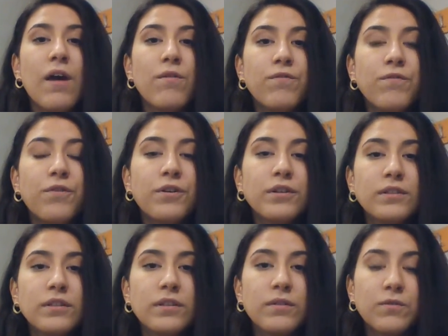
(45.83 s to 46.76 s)
For,
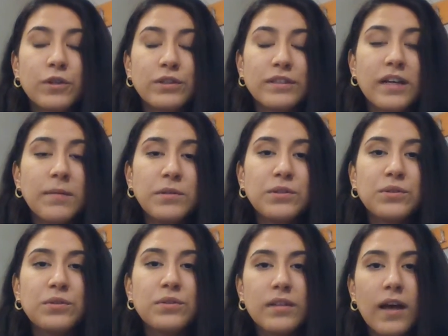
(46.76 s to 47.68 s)
for summer
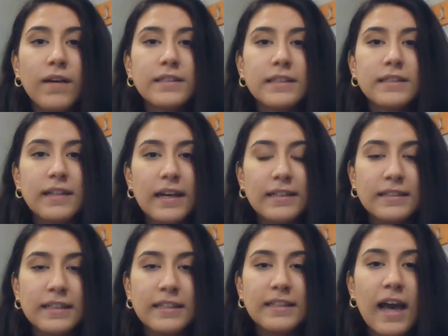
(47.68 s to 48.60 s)

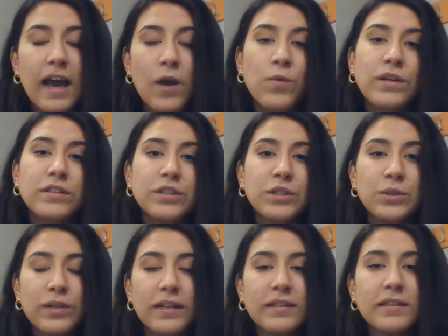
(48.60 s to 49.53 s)
2019, I went to
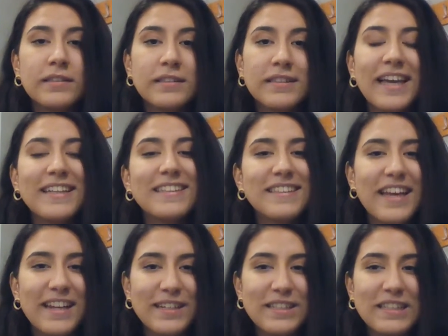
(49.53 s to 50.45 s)
United States,
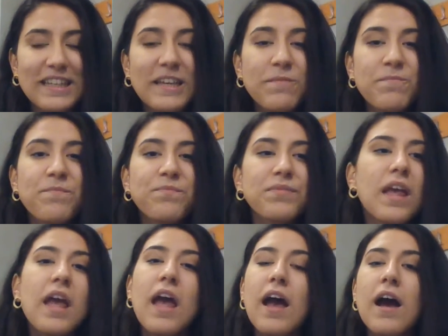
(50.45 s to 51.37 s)
Tennessee
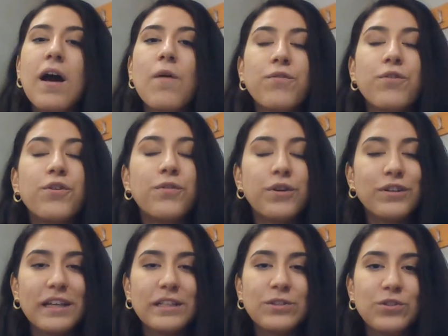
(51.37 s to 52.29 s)
uh, for
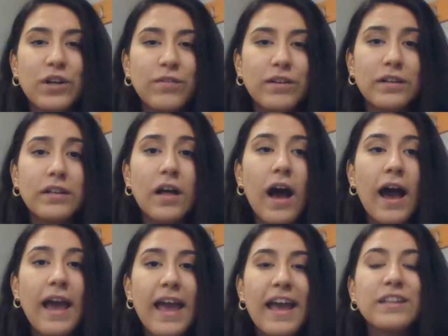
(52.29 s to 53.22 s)
work and travel.
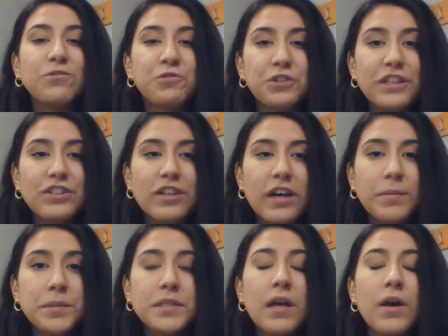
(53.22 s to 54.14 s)
I had three
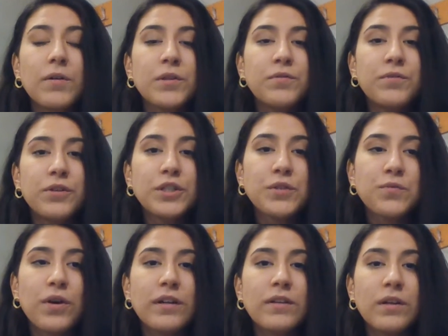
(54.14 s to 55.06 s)
jobs. Uh, the first
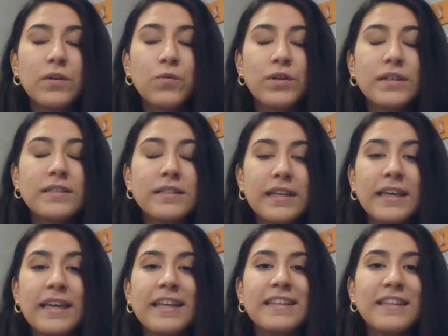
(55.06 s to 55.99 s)
one was
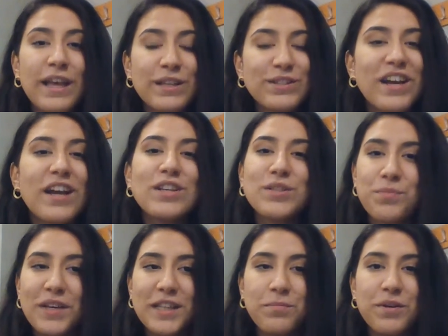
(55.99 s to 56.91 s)
in NASCAR
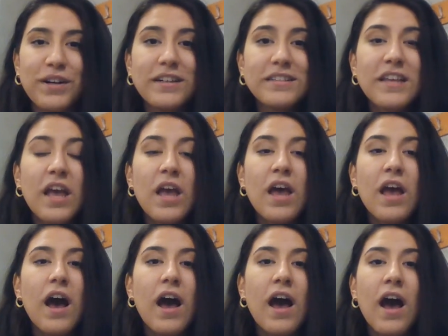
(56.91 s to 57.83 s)
SpeedPark.
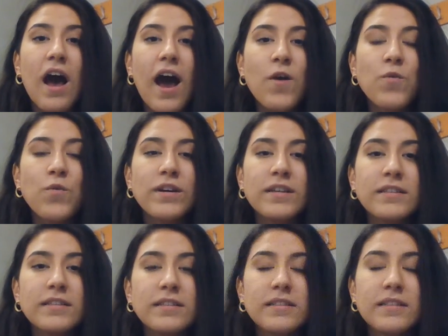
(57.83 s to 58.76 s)
Uh, I
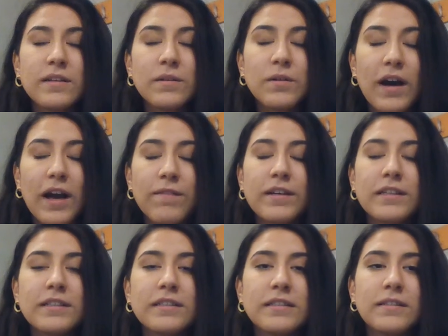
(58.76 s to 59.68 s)
was I
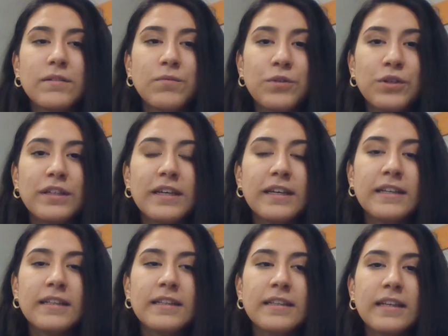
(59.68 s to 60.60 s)
was
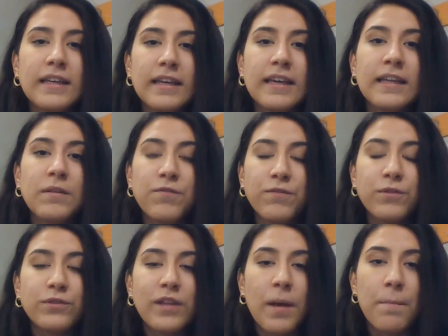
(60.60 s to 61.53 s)
working in
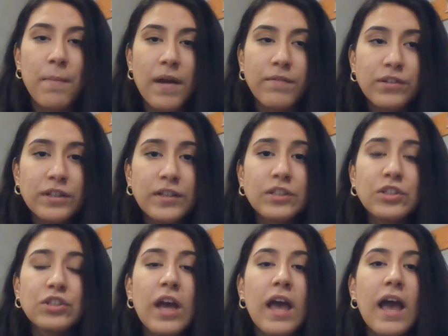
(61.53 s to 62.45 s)
food and
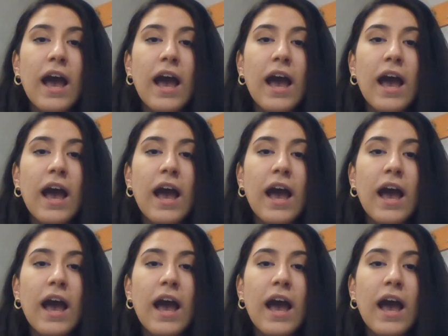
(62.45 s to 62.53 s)
beverage.